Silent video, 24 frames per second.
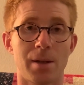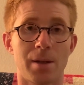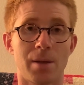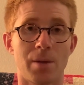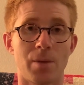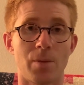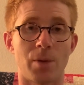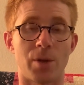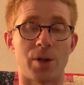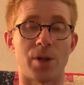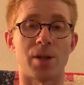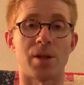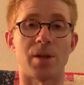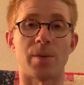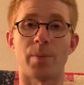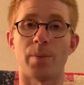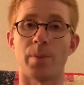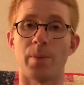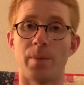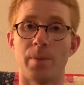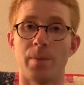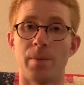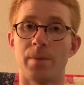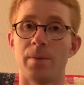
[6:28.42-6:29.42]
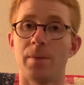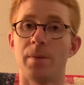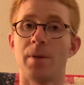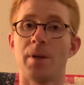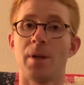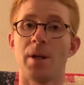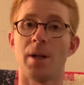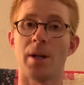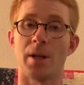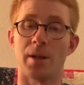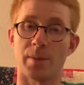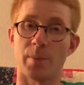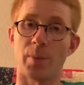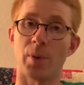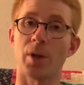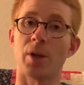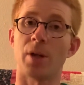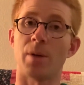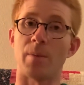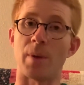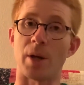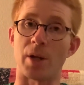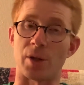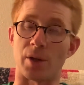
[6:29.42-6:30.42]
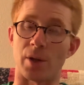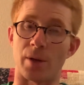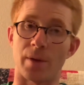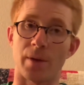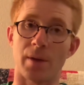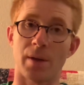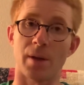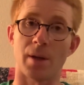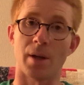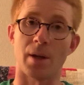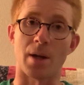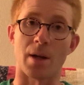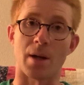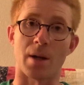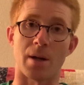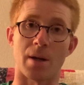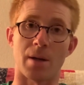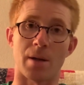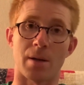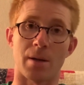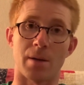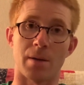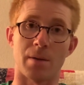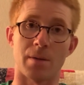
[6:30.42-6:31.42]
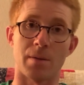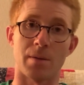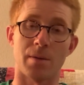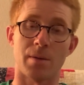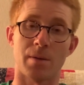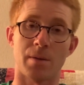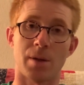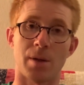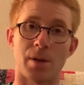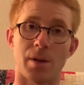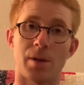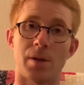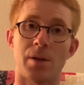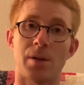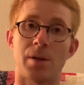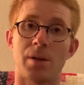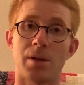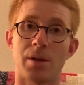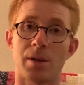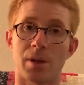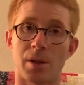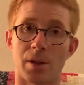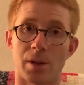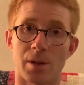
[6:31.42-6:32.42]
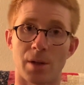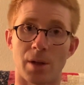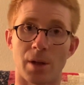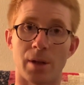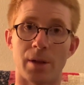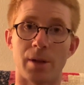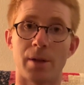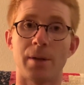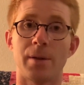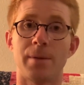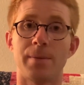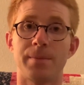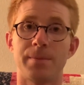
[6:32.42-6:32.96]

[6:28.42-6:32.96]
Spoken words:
which is it's a pretty good measure to start